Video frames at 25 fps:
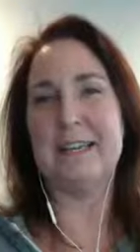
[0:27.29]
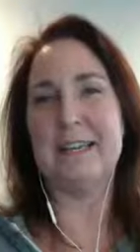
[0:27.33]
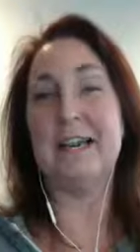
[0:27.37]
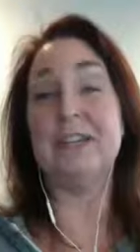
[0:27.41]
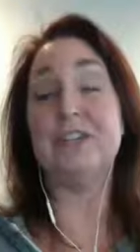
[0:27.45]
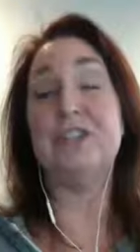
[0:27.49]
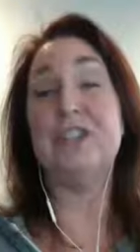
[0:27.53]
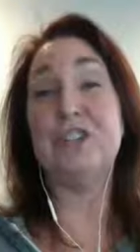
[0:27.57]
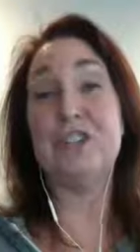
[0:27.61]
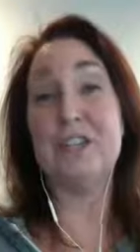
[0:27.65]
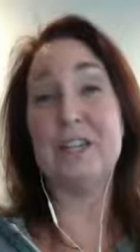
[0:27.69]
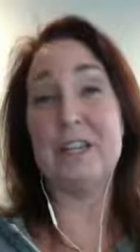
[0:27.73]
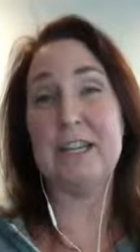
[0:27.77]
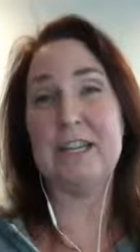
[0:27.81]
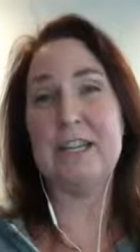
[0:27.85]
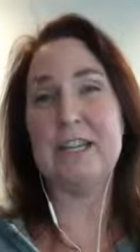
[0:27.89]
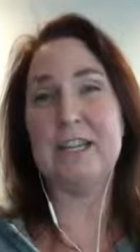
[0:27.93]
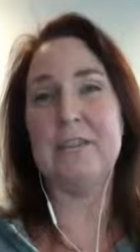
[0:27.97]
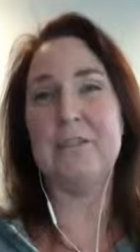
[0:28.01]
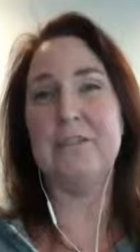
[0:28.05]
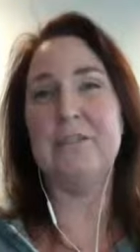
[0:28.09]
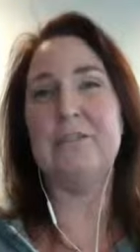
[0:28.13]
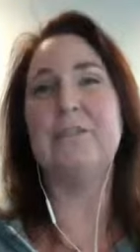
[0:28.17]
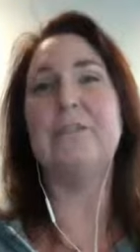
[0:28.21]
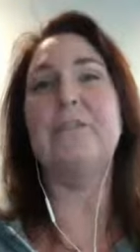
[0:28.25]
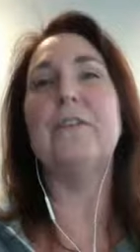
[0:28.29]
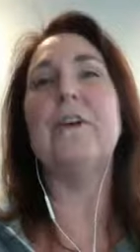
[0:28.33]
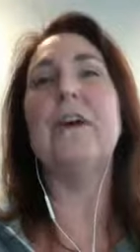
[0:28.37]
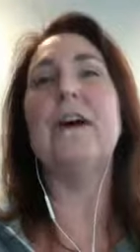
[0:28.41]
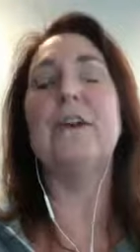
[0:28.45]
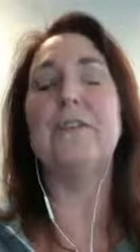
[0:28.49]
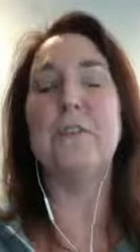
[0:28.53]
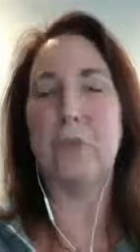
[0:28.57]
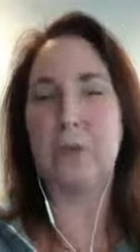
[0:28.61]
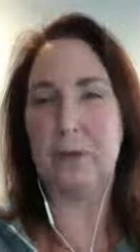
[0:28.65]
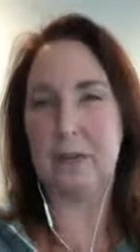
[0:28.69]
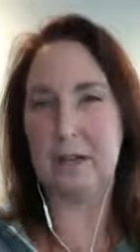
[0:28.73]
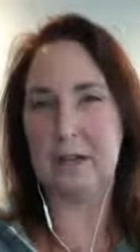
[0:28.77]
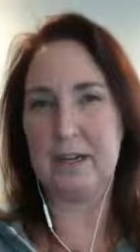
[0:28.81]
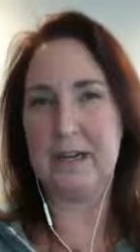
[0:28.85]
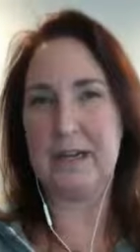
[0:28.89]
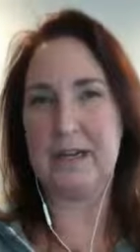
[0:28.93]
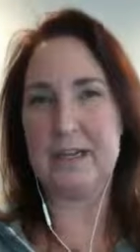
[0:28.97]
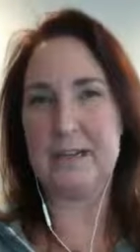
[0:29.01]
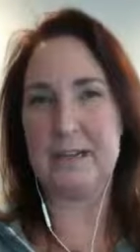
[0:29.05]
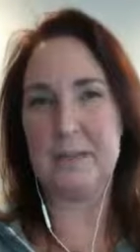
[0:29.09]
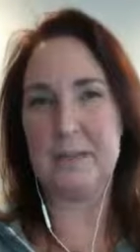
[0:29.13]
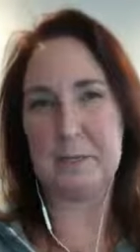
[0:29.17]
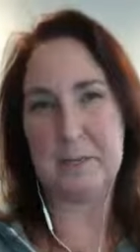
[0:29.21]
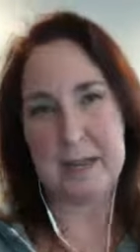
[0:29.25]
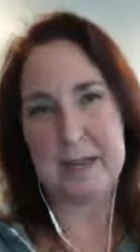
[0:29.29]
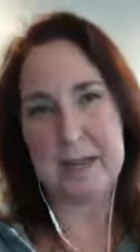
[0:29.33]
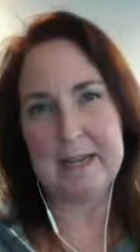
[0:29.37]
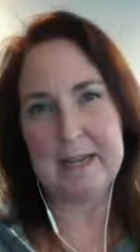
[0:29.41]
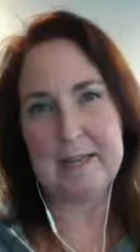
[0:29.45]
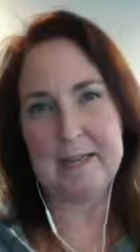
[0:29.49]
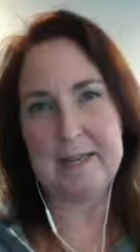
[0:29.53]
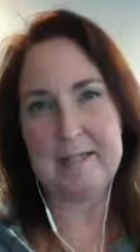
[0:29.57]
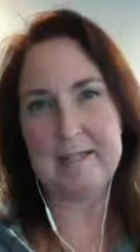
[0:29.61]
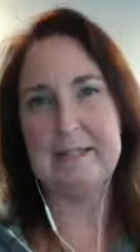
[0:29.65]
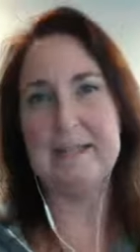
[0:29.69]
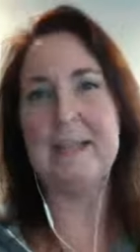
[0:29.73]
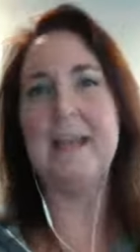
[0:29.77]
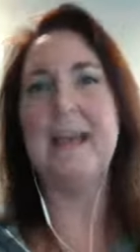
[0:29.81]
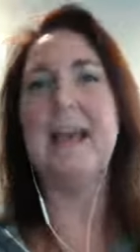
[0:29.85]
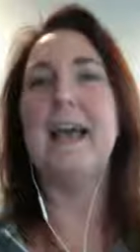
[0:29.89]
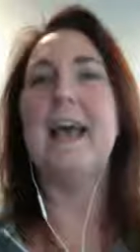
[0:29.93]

achieve an organized space?